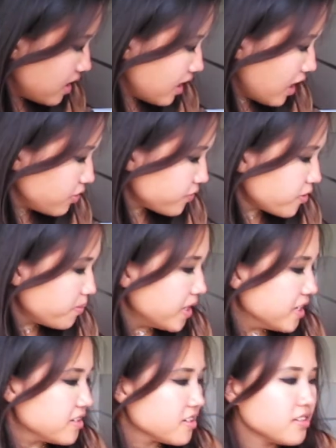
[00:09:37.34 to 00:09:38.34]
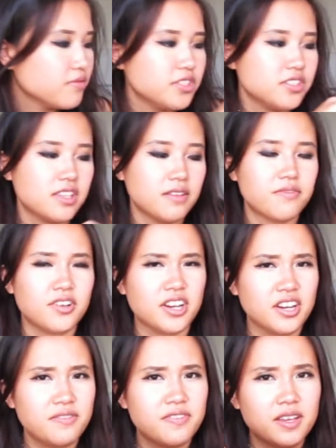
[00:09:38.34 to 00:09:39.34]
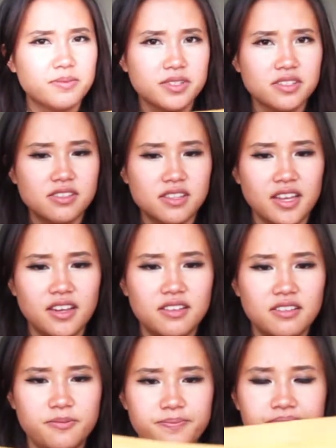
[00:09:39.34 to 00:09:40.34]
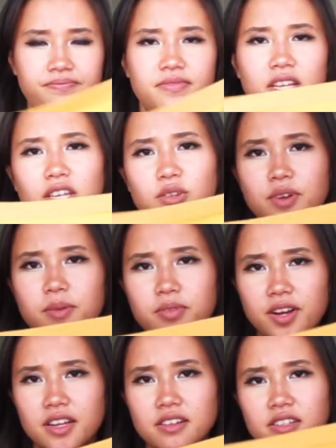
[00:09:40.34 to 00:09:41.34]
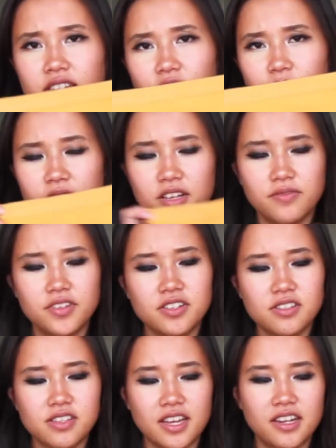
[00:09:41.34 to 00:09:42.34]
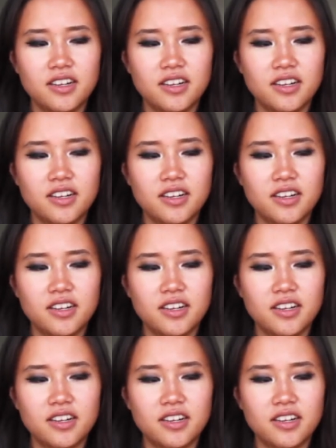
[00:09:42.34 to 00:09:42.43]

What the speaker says: Out From Under, which is that very famous like underwear brand in Urban Outfitters. I